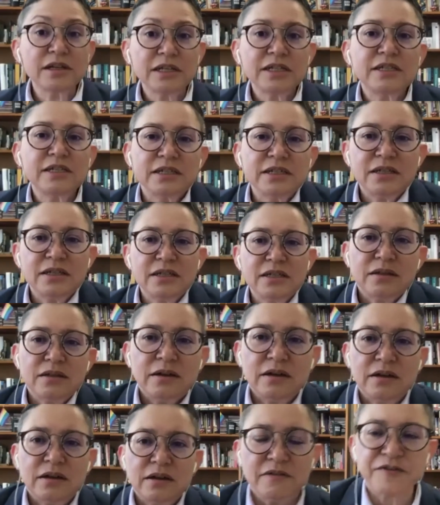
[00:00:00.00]
did
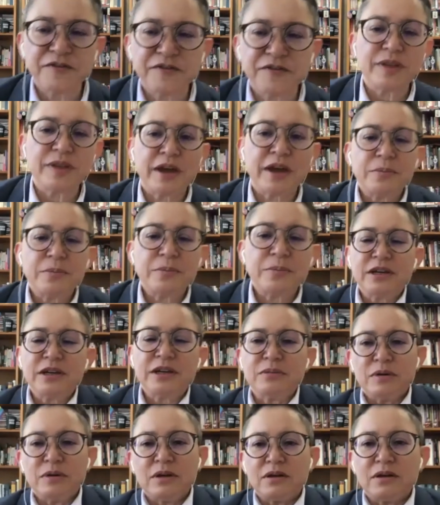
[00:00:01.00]
feel that
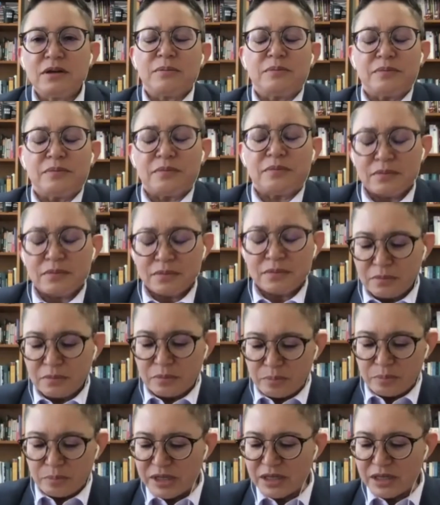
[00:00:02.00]
way
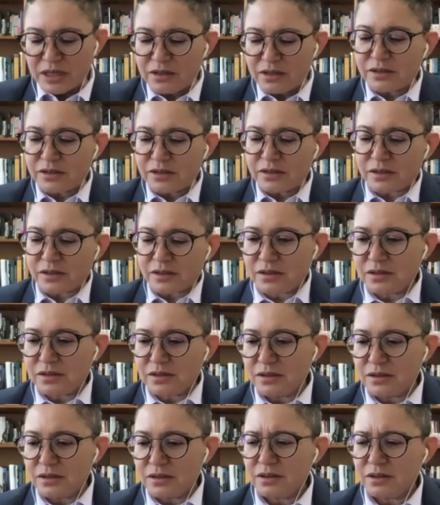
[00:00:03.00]
because
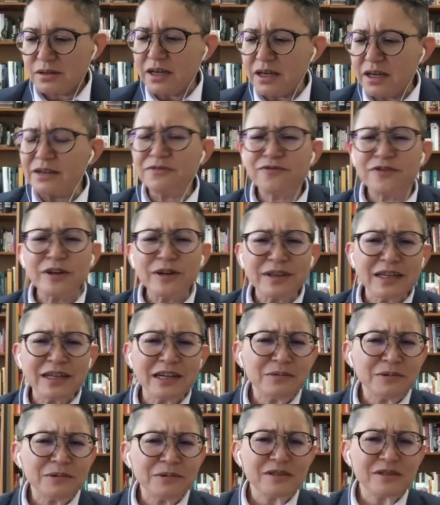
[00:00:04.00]
I felt that
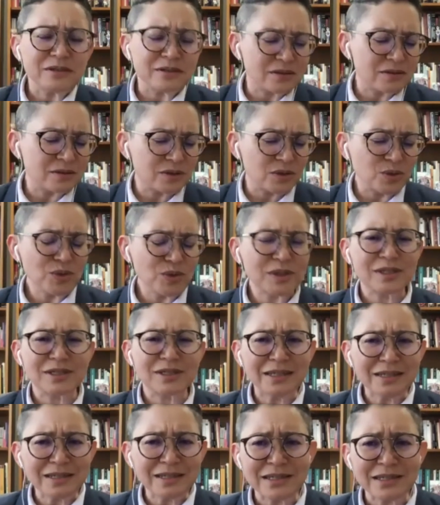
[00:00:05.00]
I was too
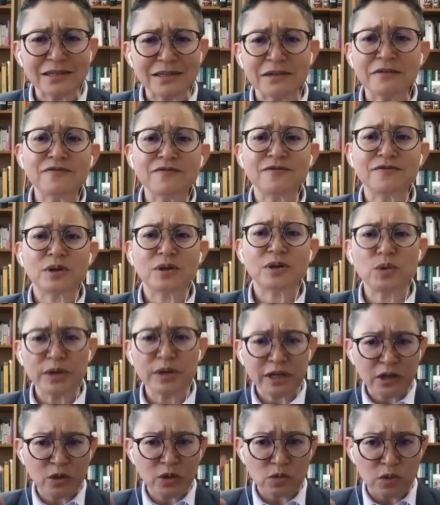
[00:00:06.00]
sensitive, quote
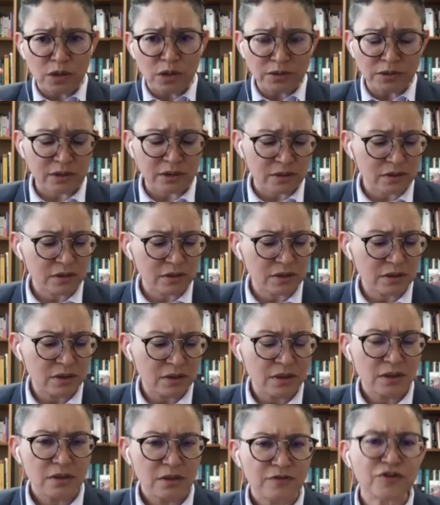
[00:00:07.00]
unquote,
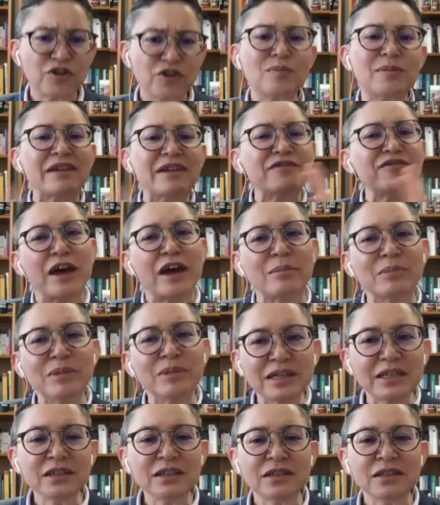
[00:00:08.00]
for my family.